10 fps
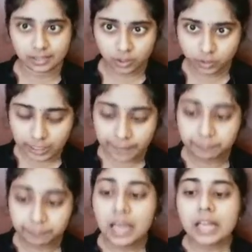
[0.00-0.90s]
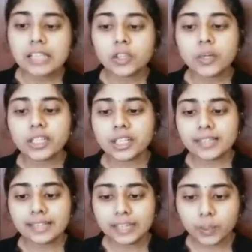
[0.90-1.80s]
Okay, so
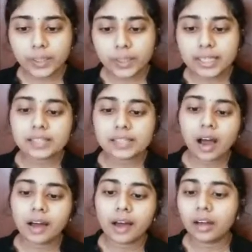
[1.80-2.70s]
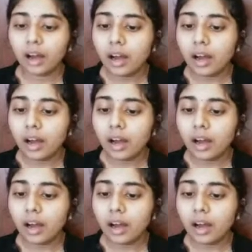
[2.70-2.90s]
international equities are a